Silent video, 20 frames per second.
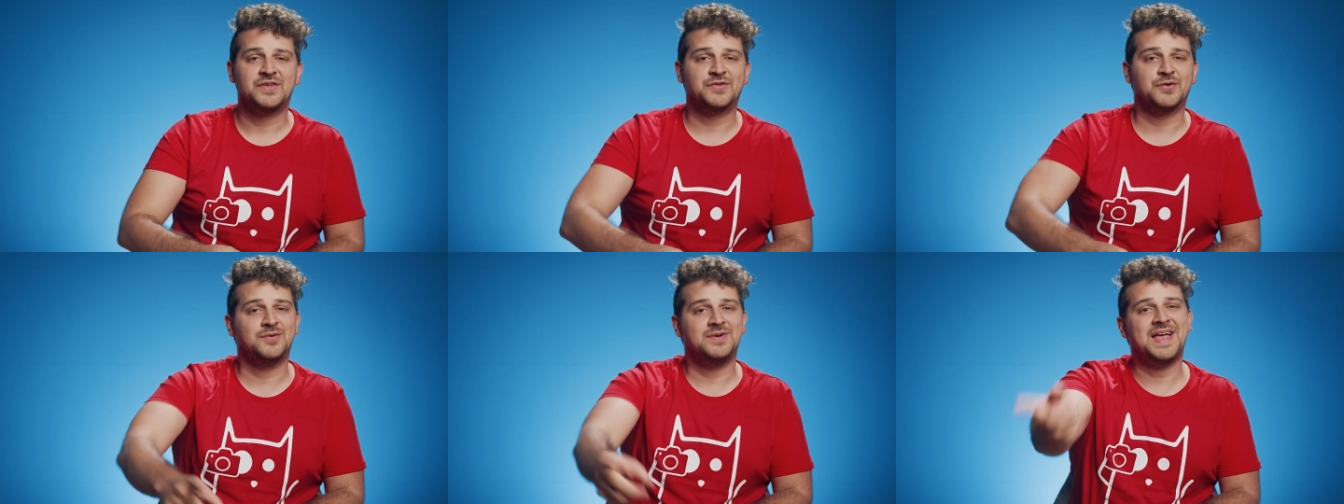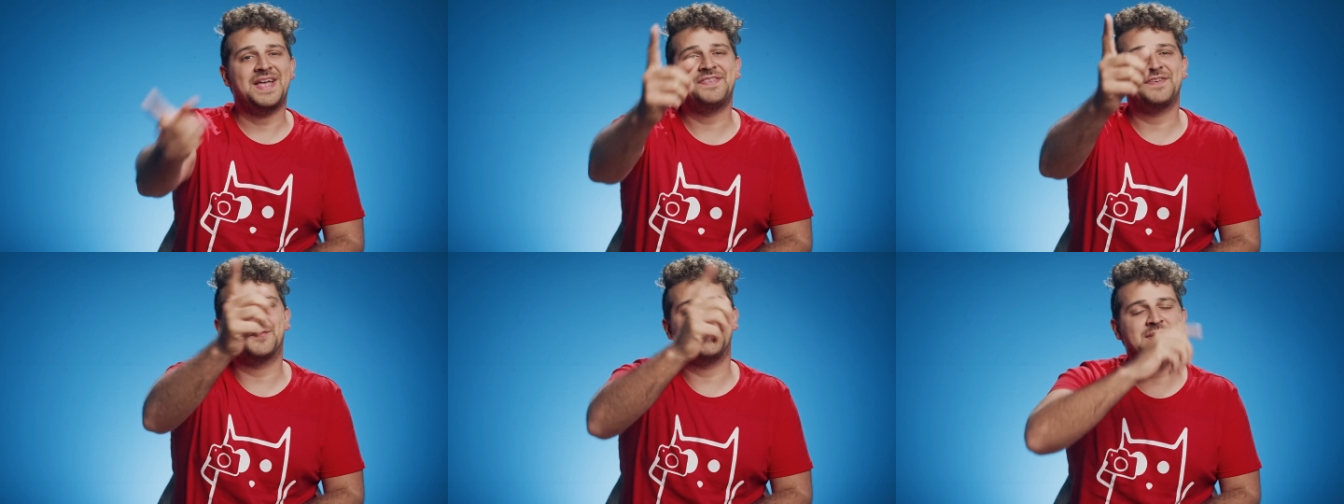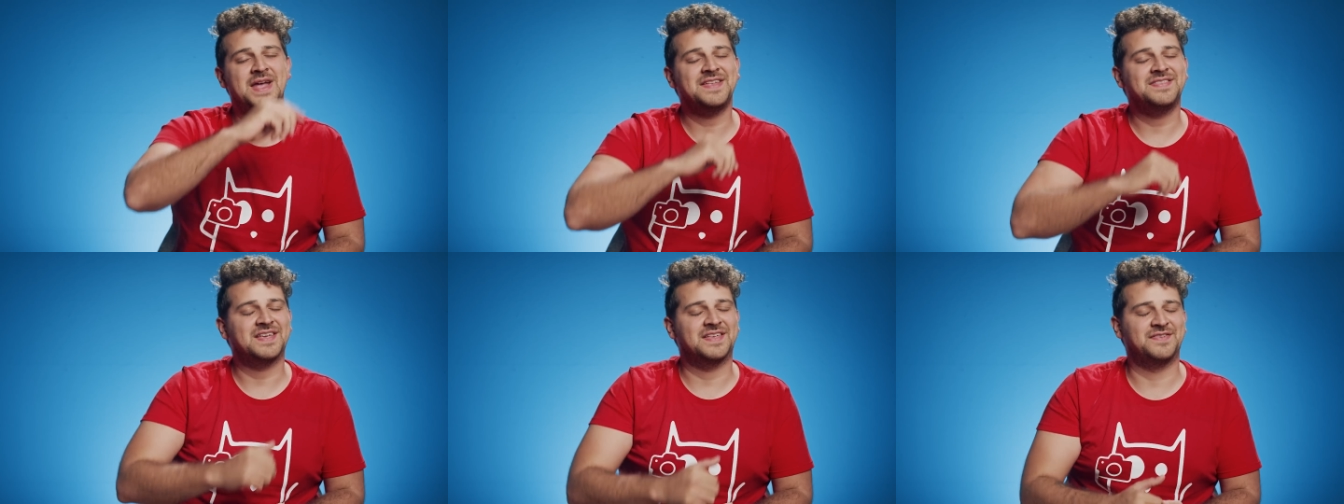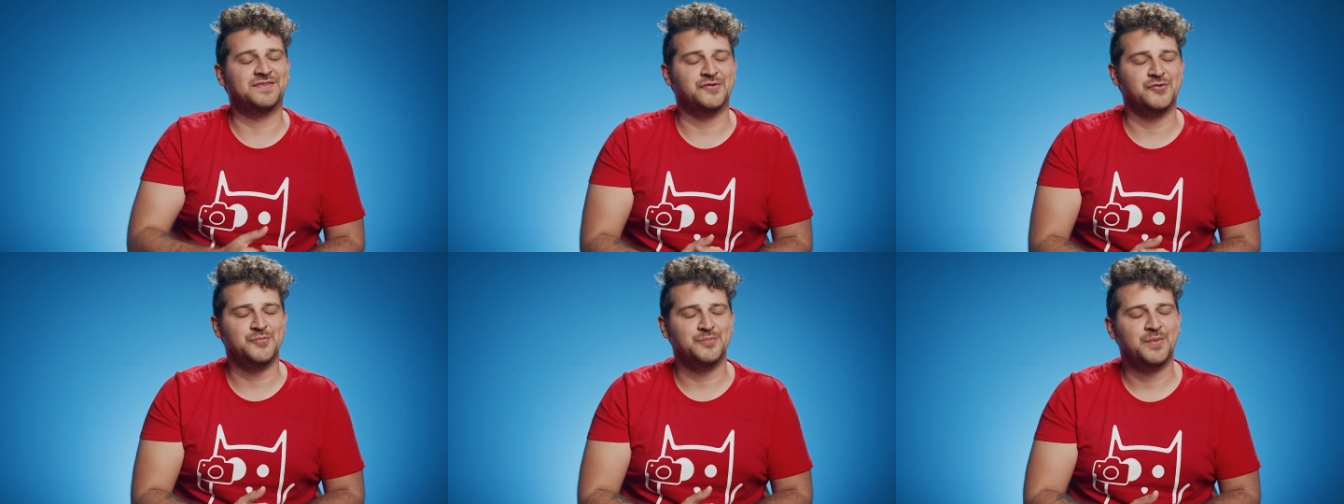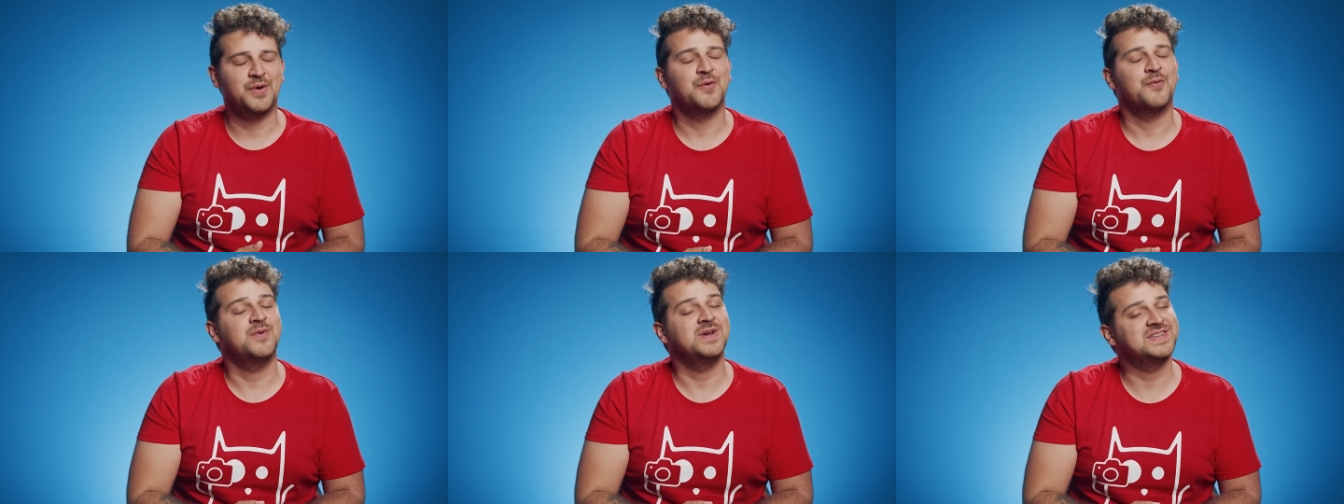So let's create that zoom,
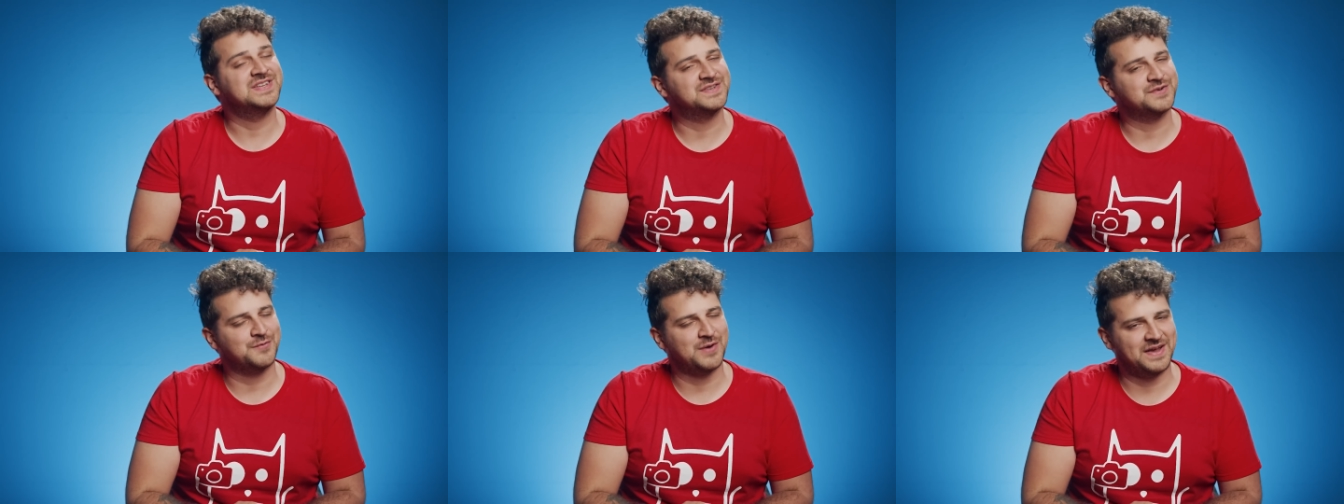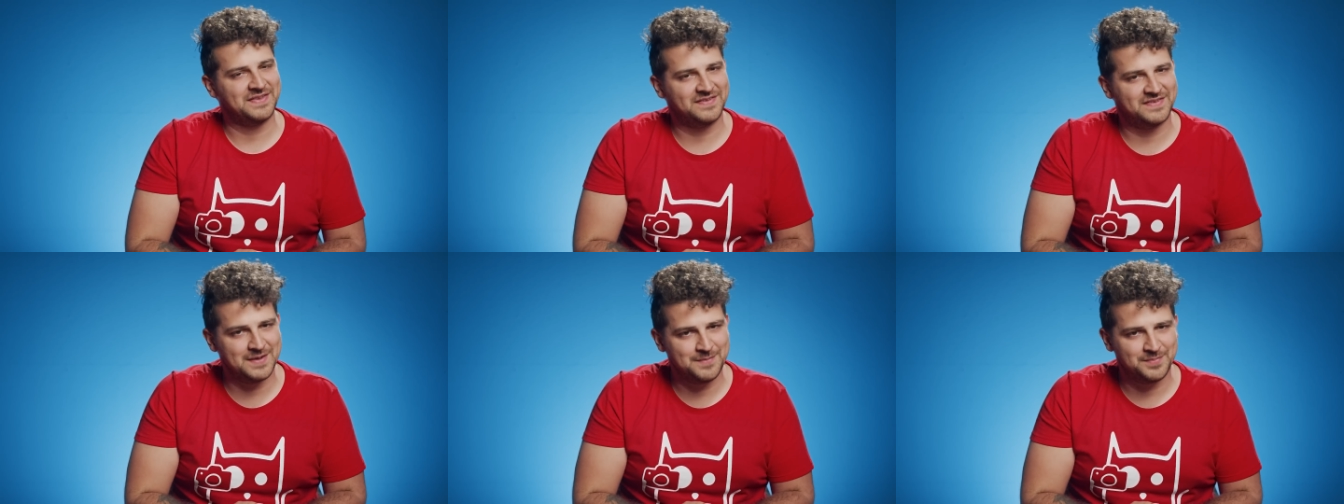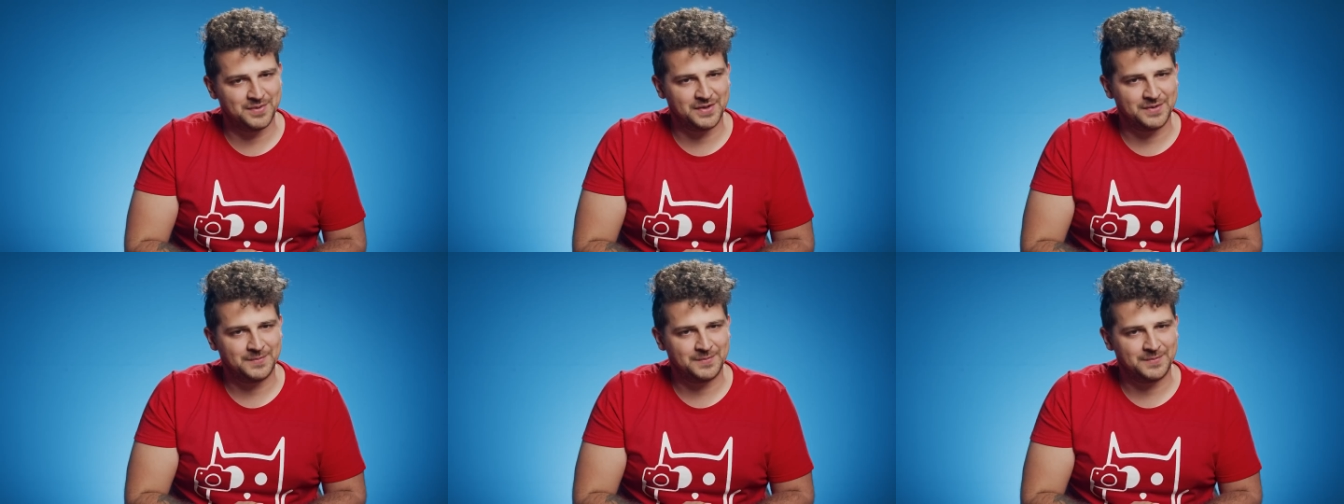which is quite simple.